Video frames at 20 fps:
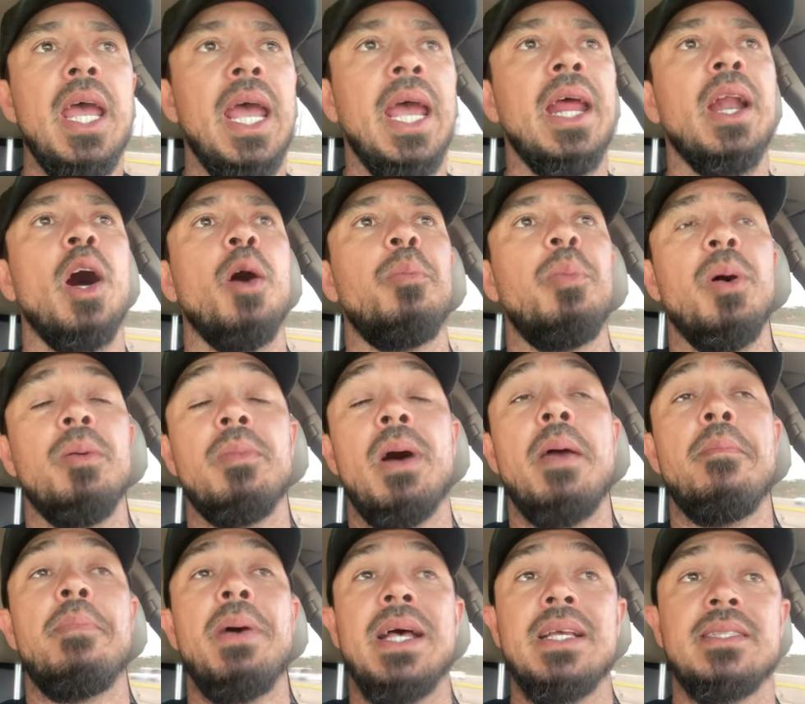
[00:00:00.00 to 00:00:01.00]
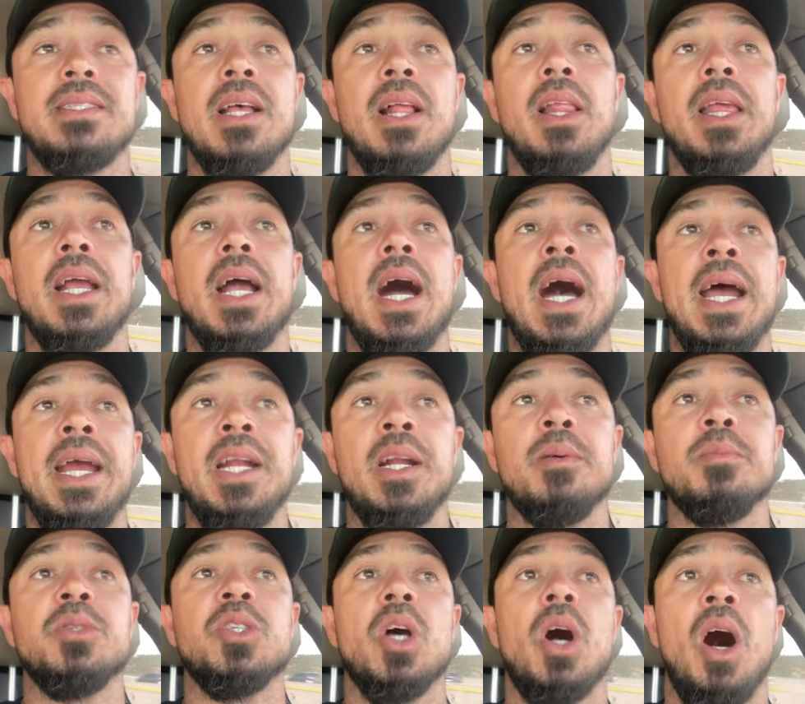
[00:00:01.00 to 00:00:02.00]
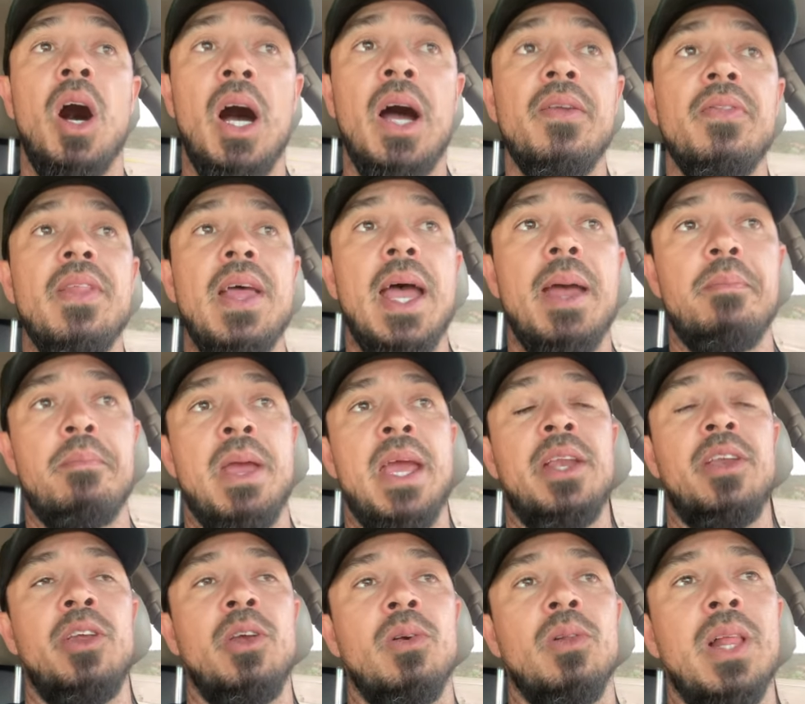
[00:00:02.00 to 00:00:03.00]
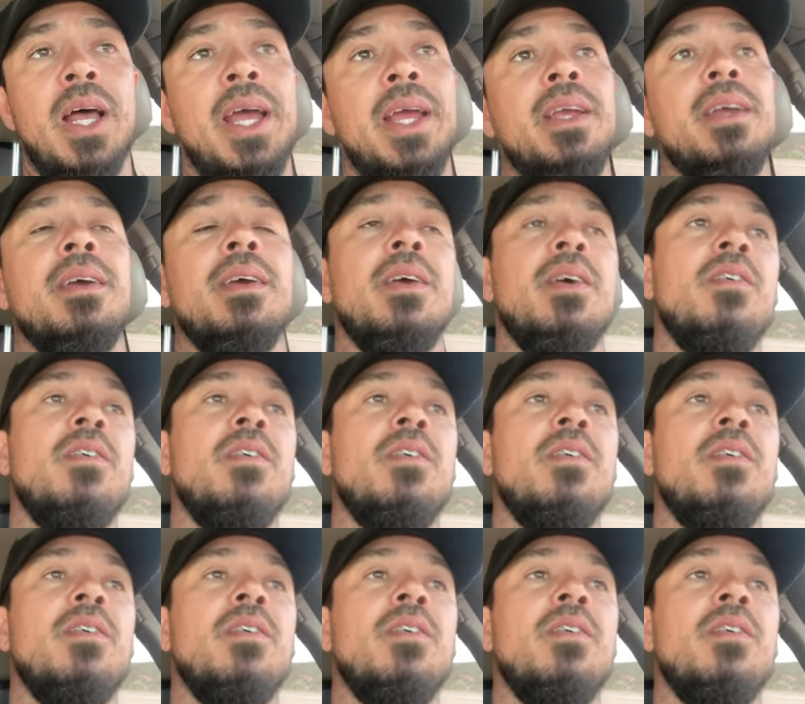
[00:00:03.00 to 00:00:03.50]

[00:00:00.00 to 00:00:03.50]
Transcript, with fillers: and I'll put my best-selling items on that menu, like